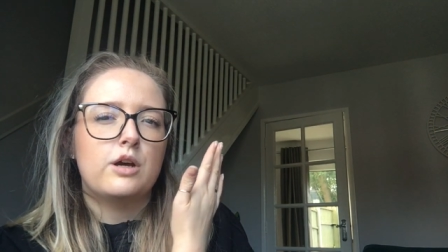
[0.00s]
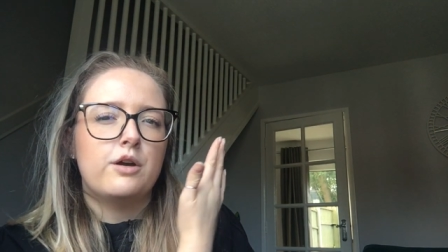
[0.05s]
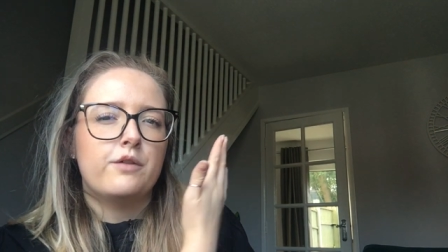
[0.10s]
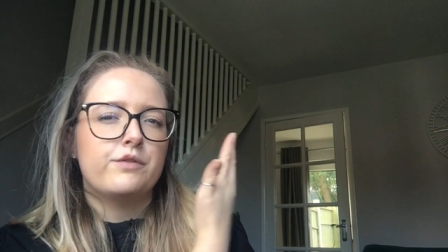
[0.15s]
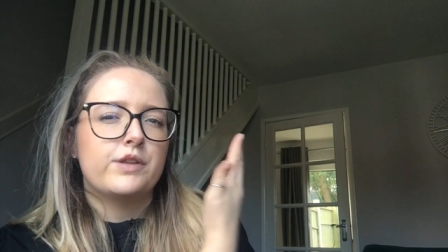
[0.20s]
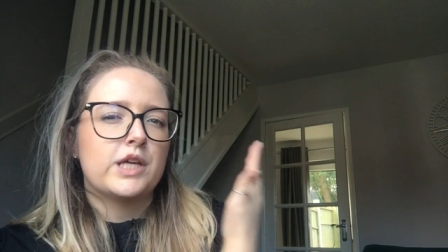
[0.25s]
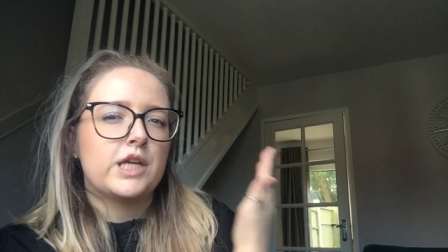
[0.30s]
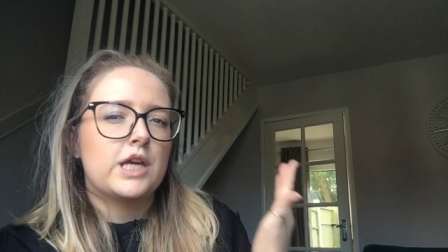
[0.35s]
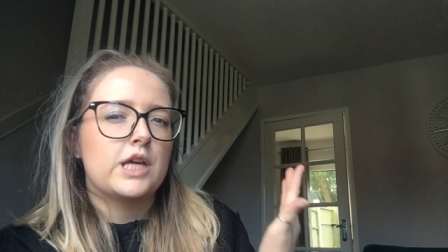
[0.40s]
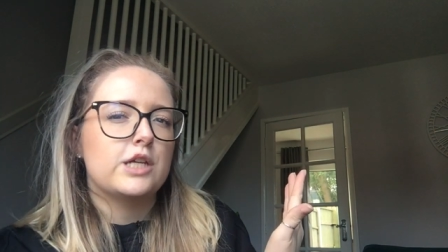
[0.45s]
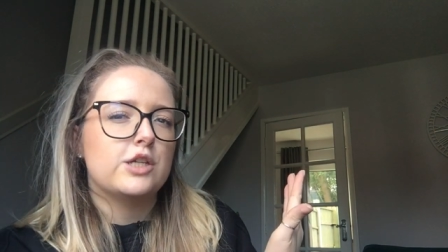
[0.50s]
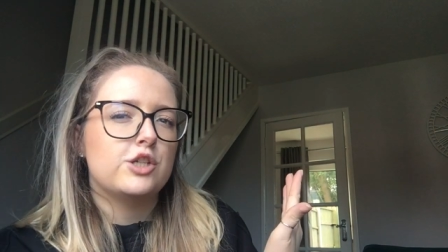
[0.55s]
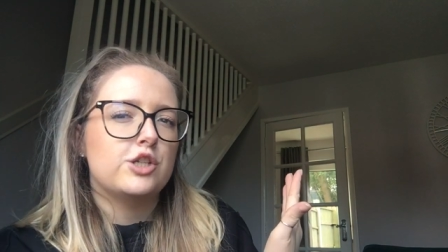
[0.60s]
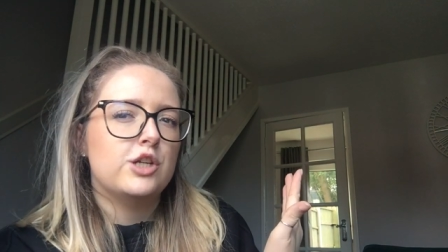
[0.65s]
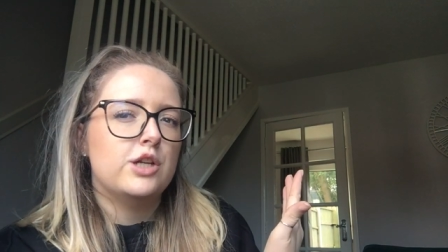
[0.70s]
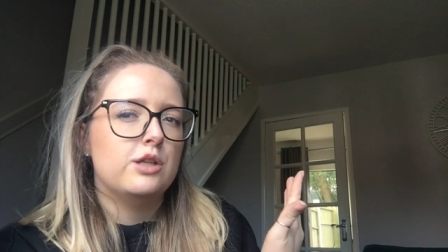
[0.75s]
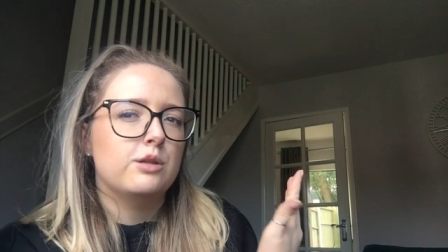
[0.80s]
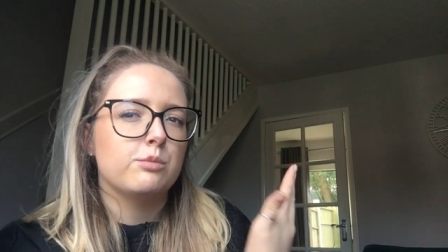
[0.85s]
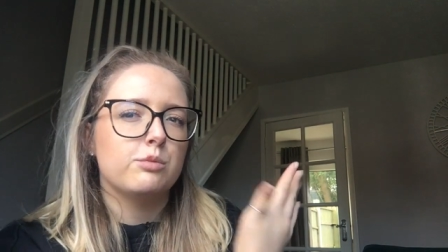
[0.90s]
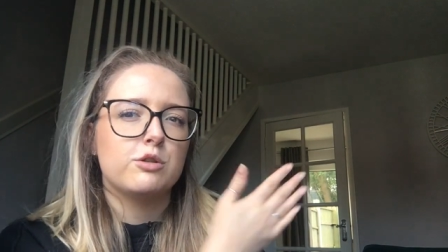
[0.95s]
of the
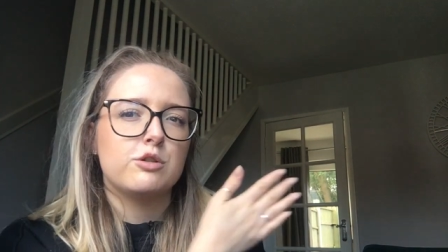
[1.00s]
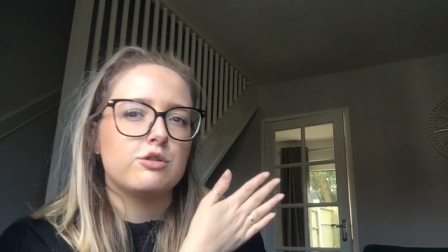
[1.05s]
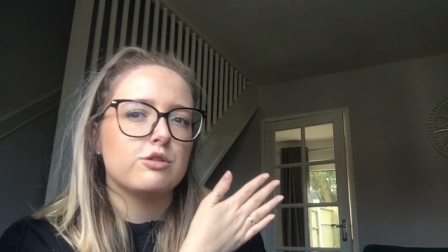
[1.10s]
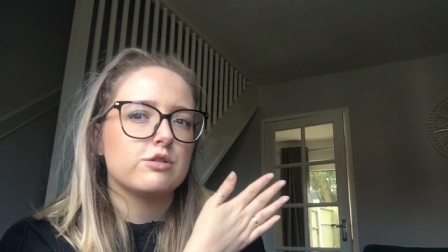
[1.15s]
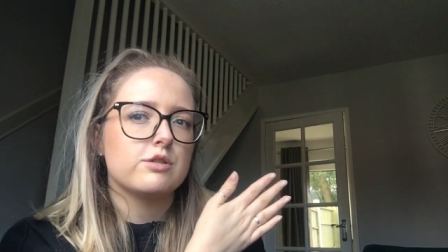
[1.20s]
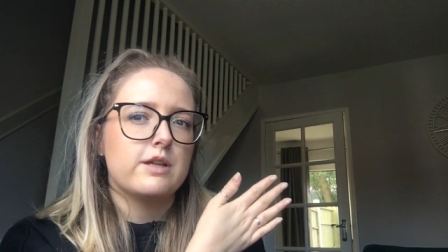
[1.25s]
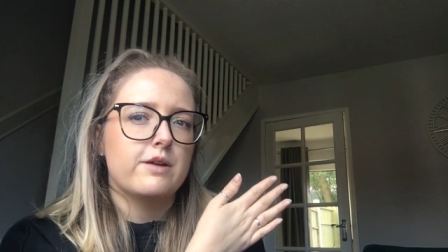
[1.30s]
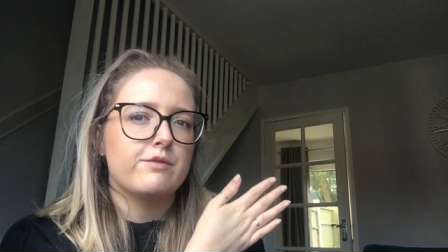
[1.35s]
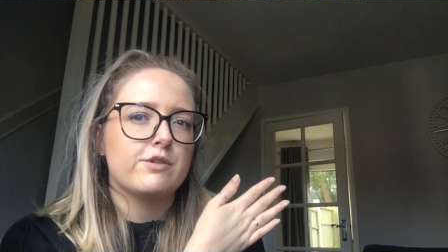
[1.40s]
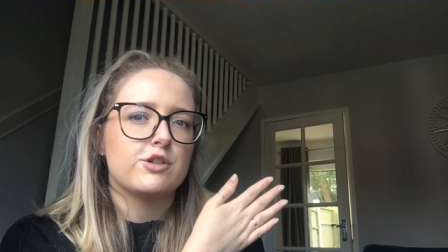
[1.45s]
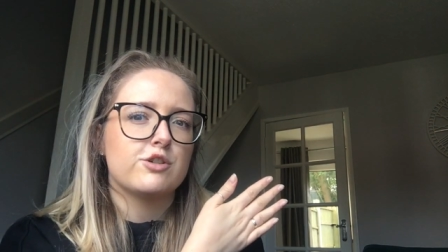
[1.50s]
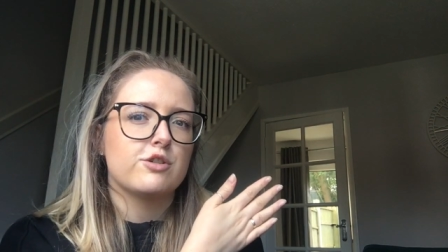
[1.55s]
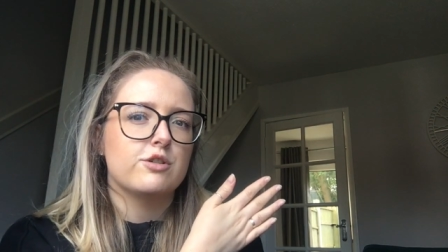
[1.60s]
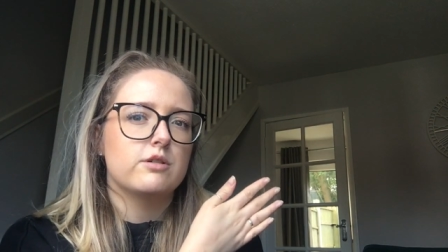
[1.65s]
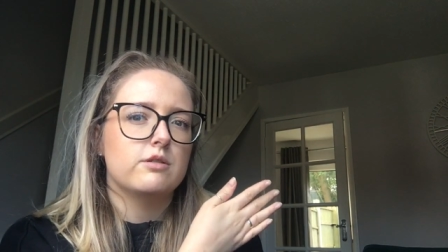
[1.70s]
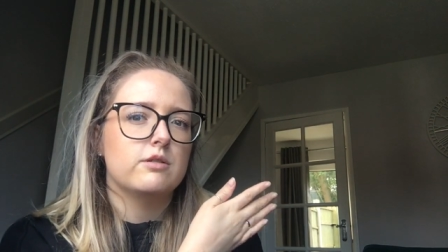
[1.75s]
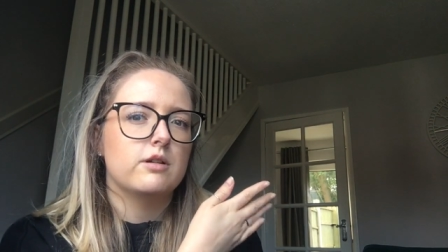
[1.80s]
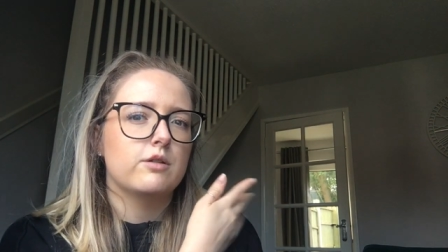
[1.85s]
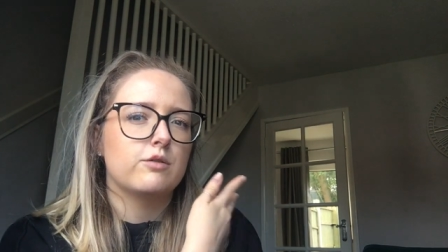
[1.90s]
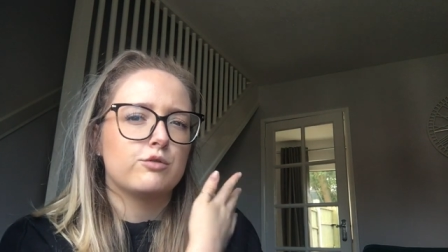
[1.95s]
kitchen, but the door's never shut.
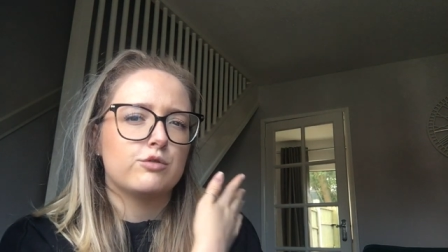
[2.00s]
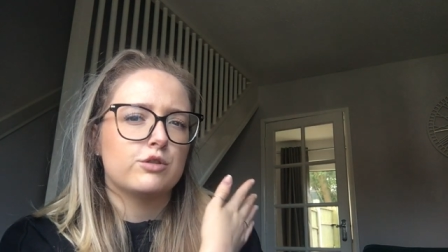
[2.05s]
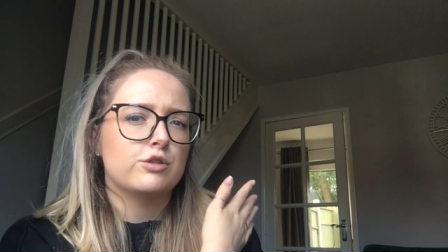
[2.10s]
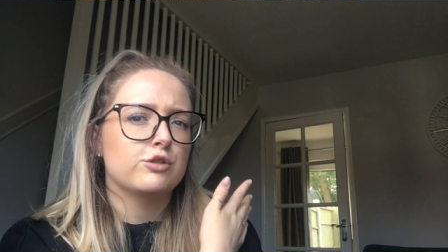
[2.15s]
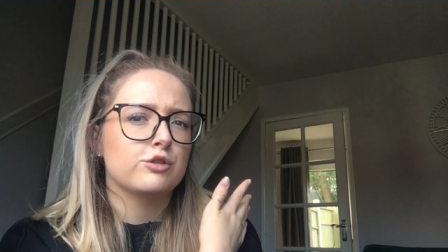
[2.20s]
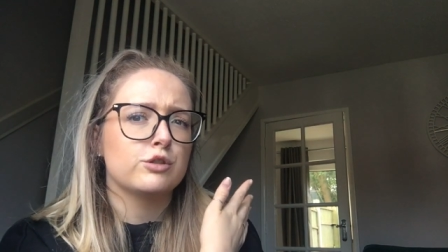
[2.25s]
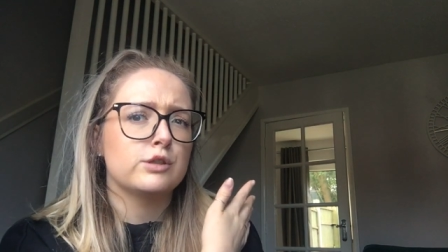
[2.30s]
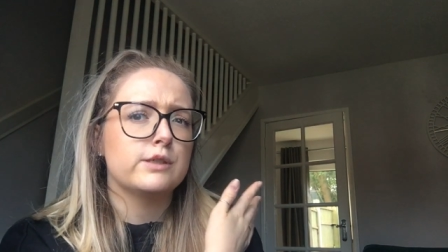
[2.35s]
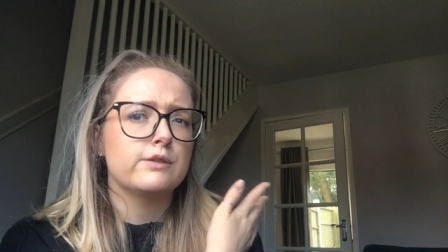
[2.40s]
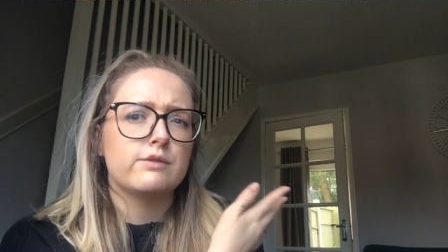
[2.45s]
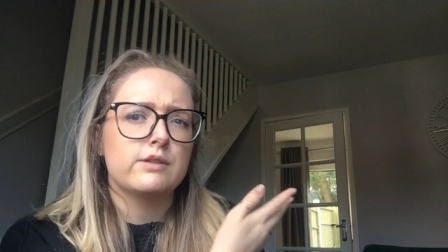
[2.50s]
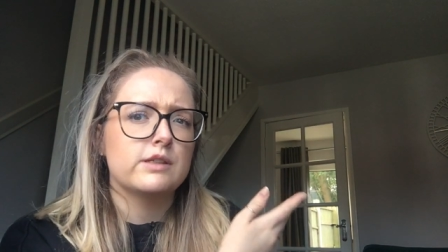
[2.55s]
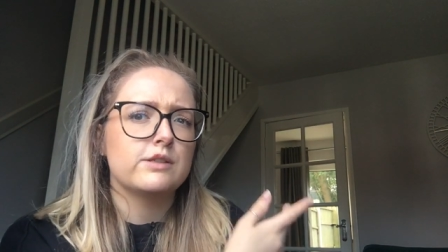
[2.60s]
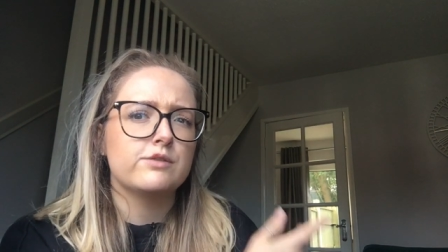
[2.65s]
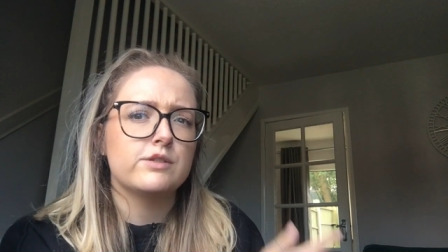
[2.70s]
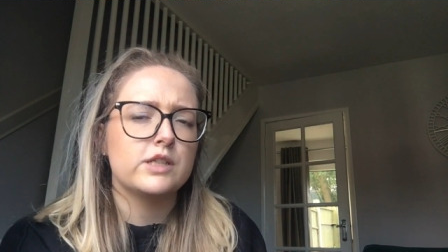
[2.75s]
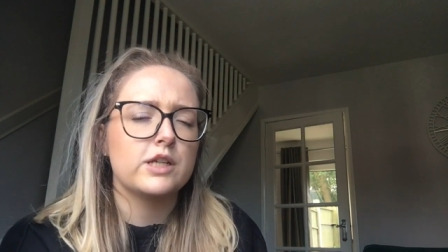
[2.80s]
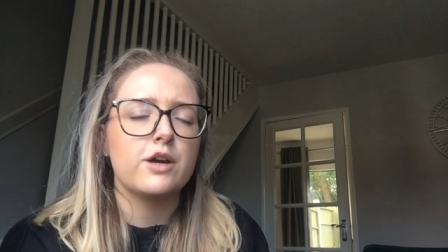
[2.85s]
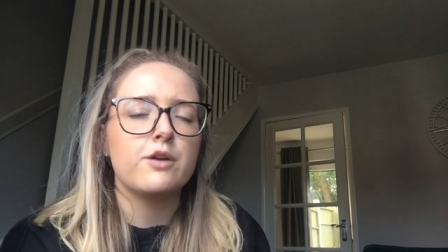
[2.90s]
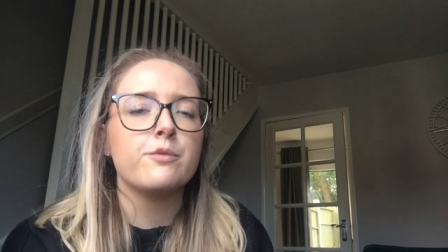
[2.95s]
I only shut it for this
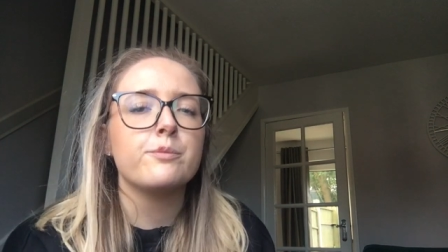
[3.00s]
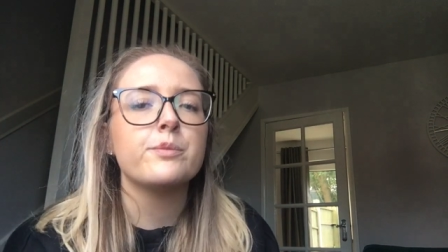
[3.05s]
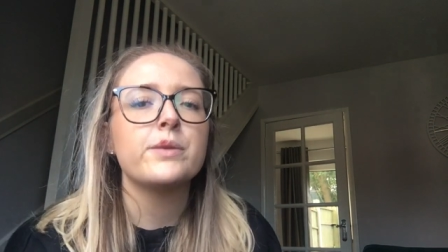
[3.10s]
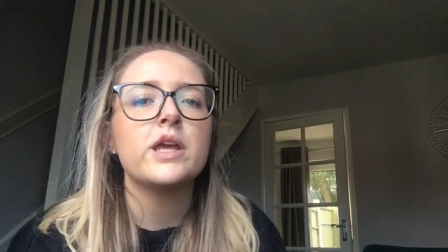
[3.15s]
video.